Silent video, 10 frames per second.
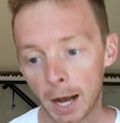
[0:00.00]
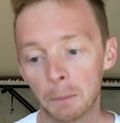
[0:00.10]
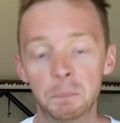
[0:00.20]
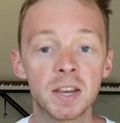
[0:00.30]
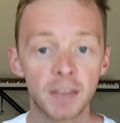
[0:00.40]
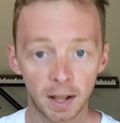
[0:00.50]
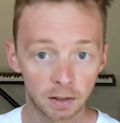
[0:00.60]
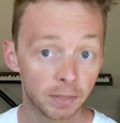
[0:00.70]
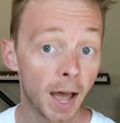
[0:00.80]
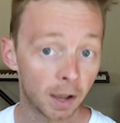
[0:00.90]
Be
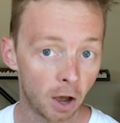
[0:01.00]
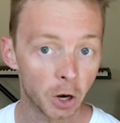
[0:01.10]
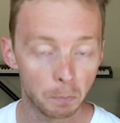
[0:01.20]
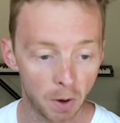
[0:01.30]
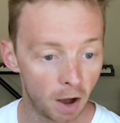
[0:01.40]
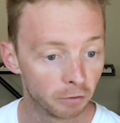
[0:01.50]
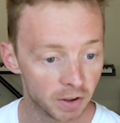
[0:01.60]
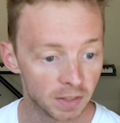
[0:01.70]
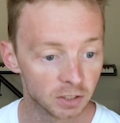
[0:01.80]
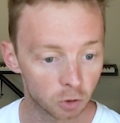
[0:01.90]
that cut above in
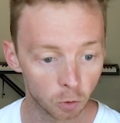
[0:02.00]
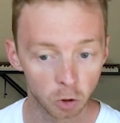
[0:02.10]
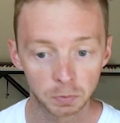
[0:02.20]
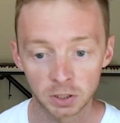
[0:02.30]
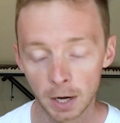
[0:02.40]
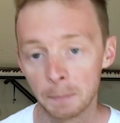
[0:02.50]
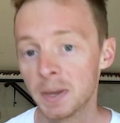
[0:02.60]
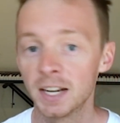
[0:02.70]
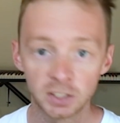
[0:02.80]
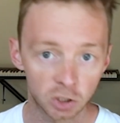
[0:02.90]
these groups.
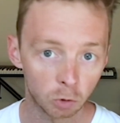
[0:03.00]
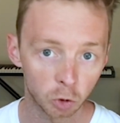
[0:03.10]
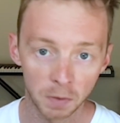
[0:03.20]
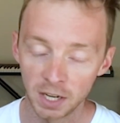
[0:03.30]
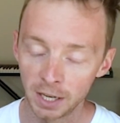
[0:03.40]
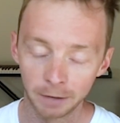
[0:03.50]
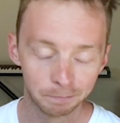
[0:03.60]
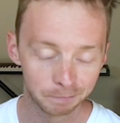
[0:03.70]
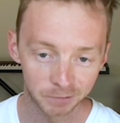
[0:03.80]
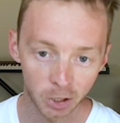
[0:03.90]
It is social media,
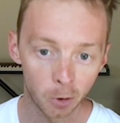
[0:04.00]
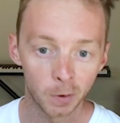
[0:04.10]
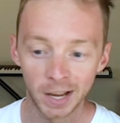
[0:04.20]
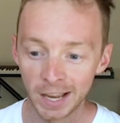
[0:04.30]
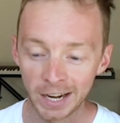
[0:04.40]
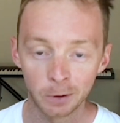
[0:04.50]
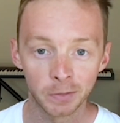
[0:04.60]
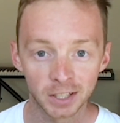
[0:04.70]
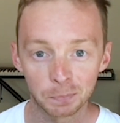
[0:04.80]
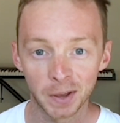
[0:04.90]
so anyone
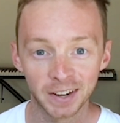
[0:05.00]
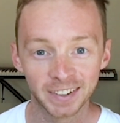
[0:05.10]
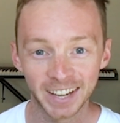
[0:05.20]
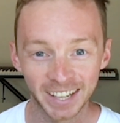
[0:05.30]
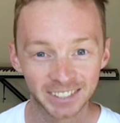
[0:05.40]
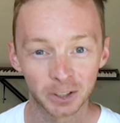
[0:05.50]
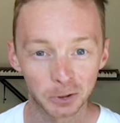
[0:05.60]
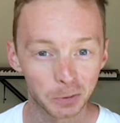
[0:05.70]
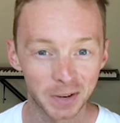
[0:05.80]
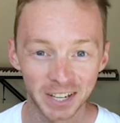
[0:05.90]
that's been in
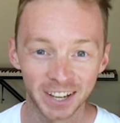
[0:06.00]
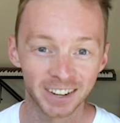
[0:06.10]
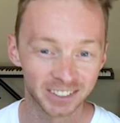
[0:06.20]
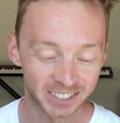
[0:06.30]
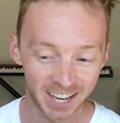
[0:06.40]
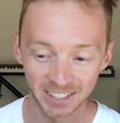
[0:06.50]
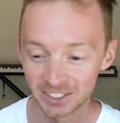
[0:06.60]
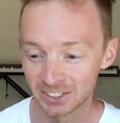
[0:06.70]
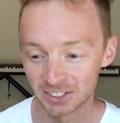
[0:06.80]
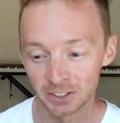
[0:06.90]
social media understands
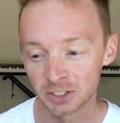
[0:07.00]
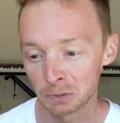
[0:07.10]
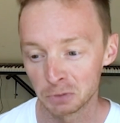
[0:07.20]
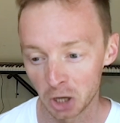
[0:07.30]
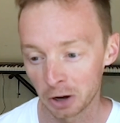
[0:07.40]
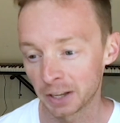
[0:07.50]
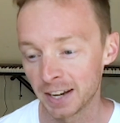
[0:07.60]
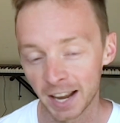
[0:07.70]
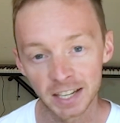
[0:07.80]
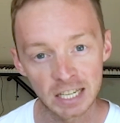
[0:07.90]
there's some junk and
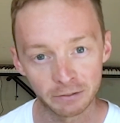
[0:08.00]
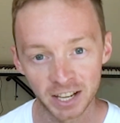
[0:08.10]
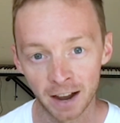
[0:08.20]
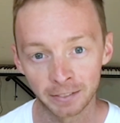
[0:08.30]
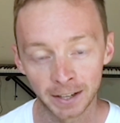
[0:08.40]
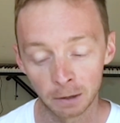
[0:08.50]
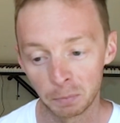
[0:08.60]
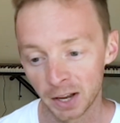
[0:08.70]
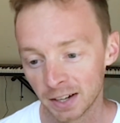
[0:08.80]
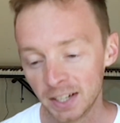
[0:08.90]
negativity out there,
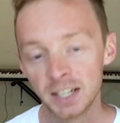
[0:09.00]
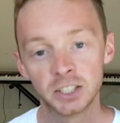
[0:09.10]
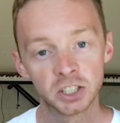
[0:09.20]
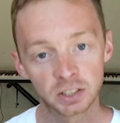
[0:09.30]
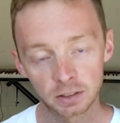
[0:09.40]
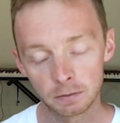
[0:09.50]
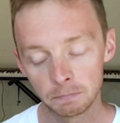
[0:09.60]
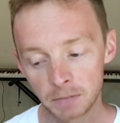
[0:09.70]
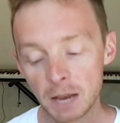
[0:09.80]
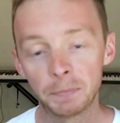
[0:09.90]
but just
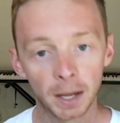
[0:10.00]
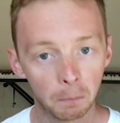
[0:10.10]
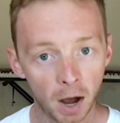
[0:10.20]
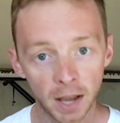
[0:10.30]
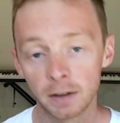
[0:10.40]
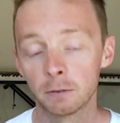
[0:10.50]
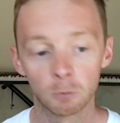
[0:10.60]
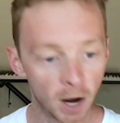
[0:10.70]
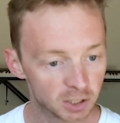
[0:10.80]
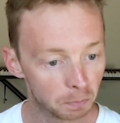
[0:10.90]
keep that in mind,
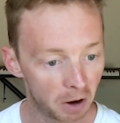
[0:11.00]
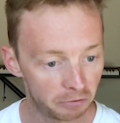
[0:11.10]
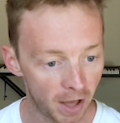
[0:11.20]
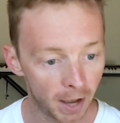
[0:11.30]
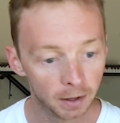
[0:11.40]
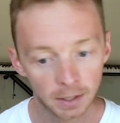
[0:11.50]
rise above that.